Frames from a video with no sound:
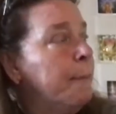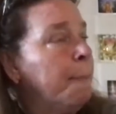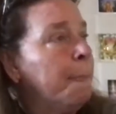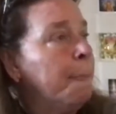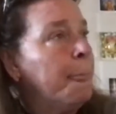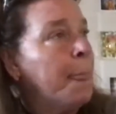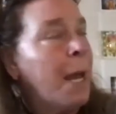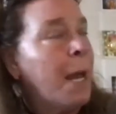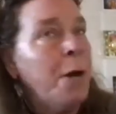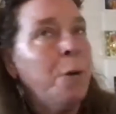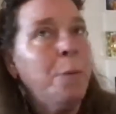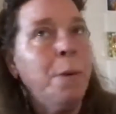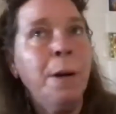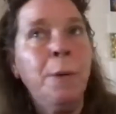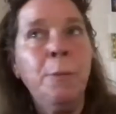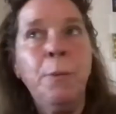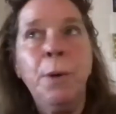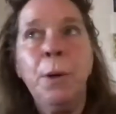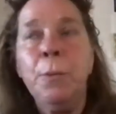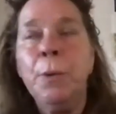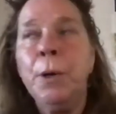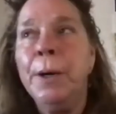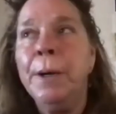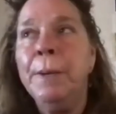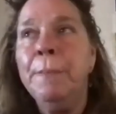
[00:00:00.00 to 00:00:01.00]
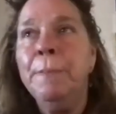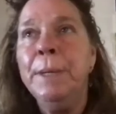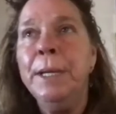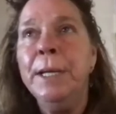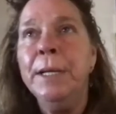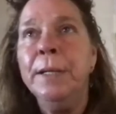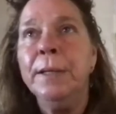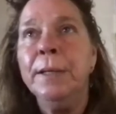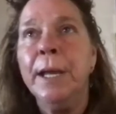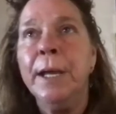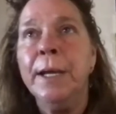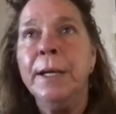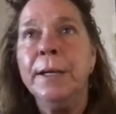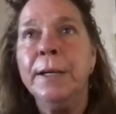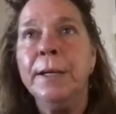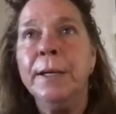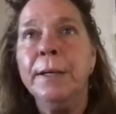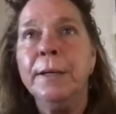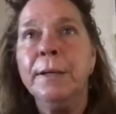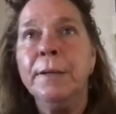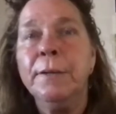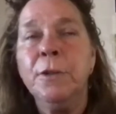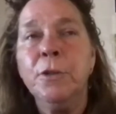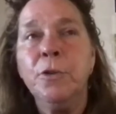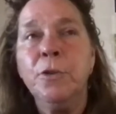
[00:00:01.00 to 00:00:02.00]
how do I, what would I mean? Like
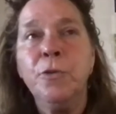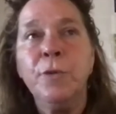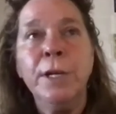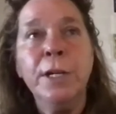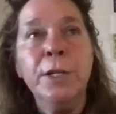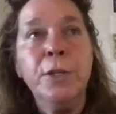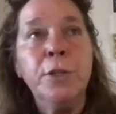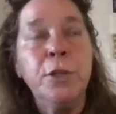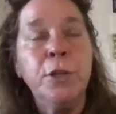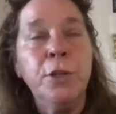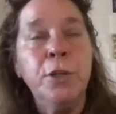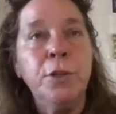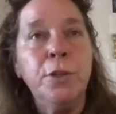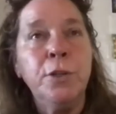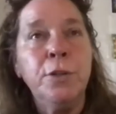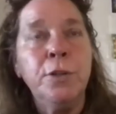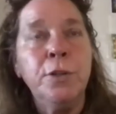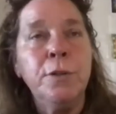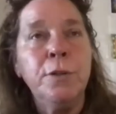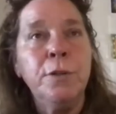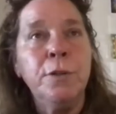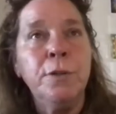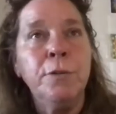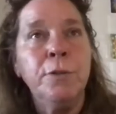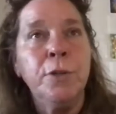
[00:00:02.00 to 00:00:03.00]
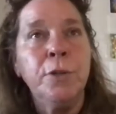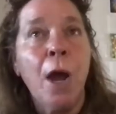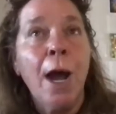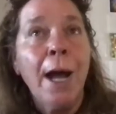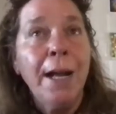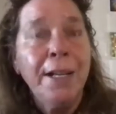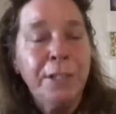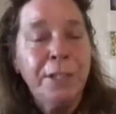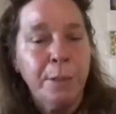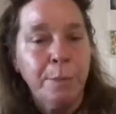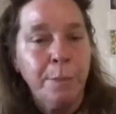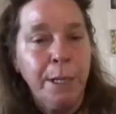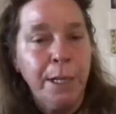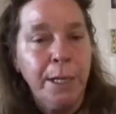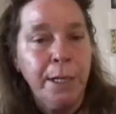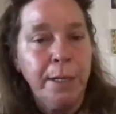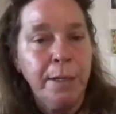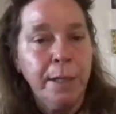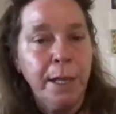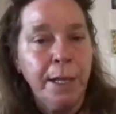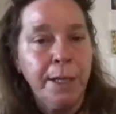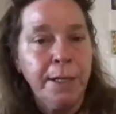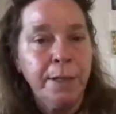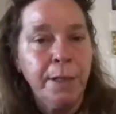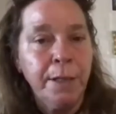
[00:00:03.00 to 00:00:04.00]
the trees could talk to me,
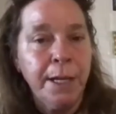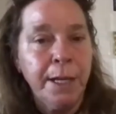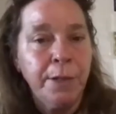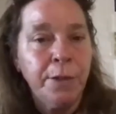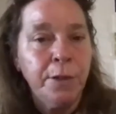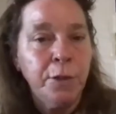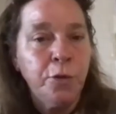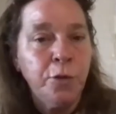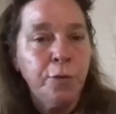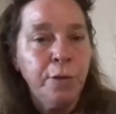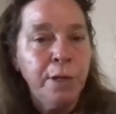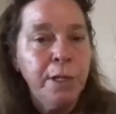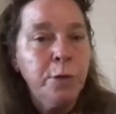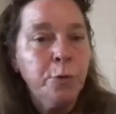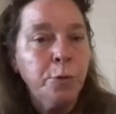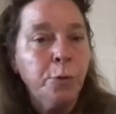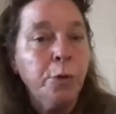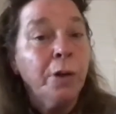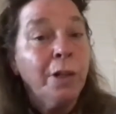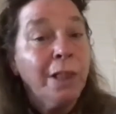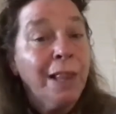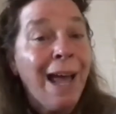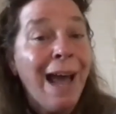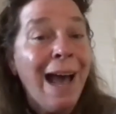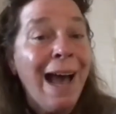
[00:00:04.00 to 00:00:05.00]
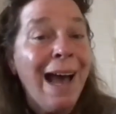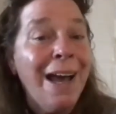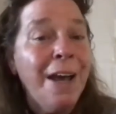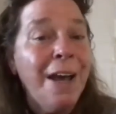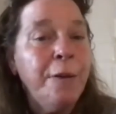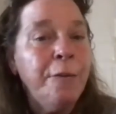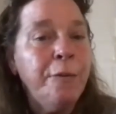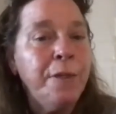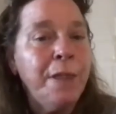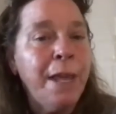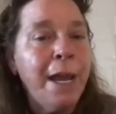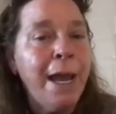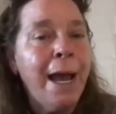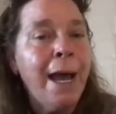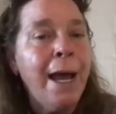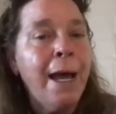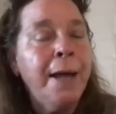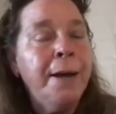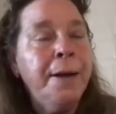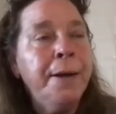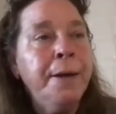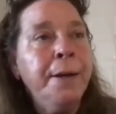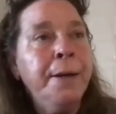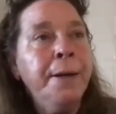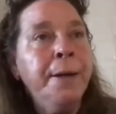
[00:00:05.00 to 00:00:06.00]
like, like the trees were alive and they
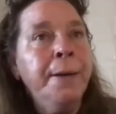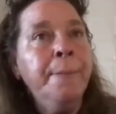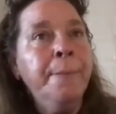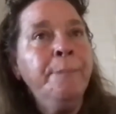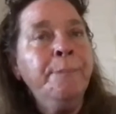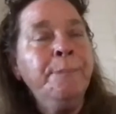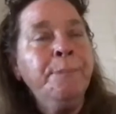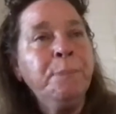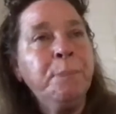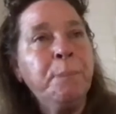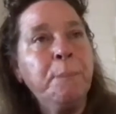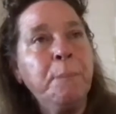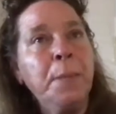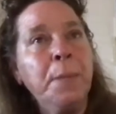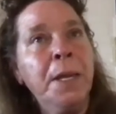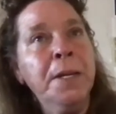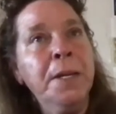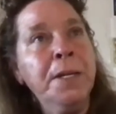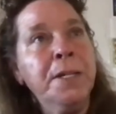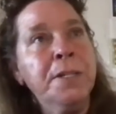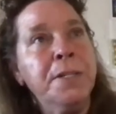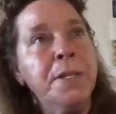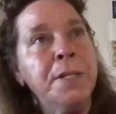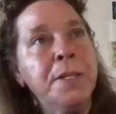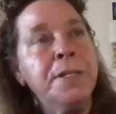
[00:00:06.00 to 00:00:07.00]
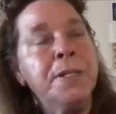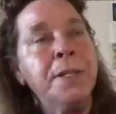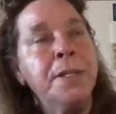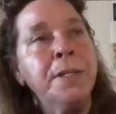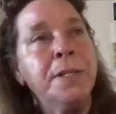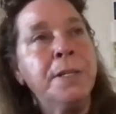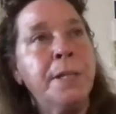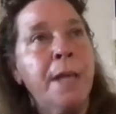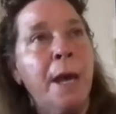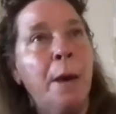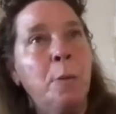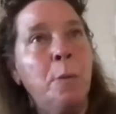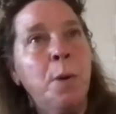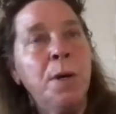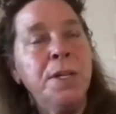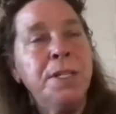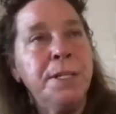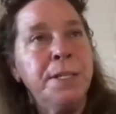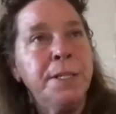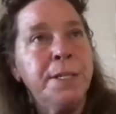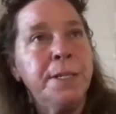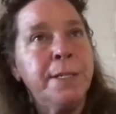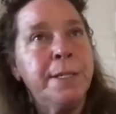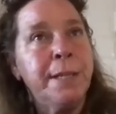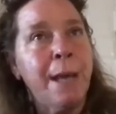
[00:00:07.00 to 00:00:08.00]
had an existence that
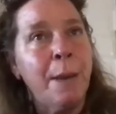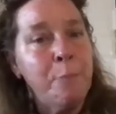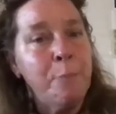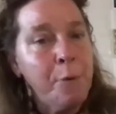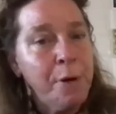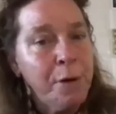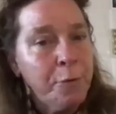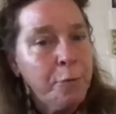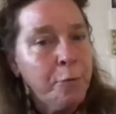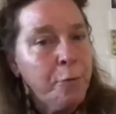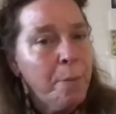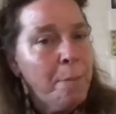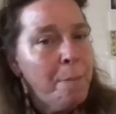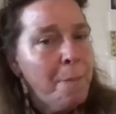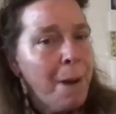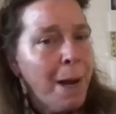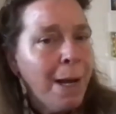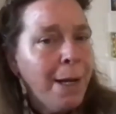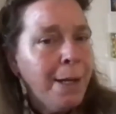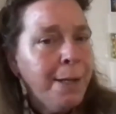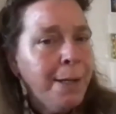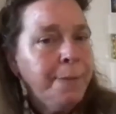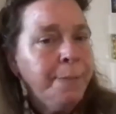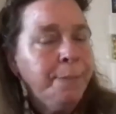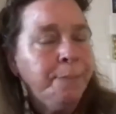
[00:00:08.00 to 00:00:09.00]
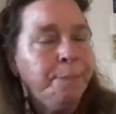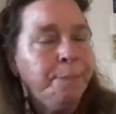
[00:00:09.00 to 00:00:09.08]
wasn't separate from mine